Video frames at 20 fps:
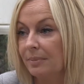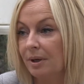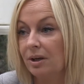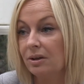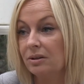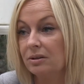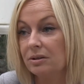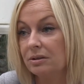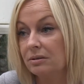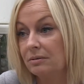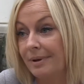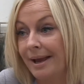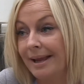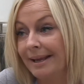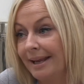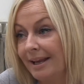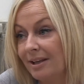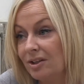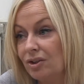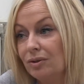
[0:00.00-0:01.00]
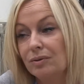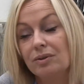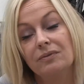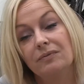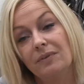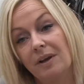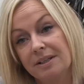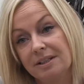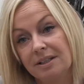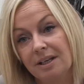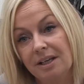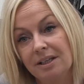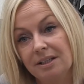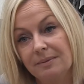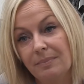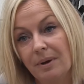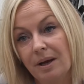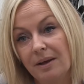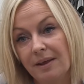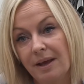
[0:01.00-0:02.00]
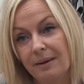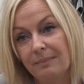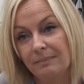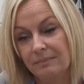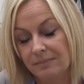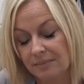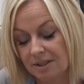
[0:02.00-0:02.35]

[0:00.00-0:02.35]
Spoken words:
because I guess she was fascinated by that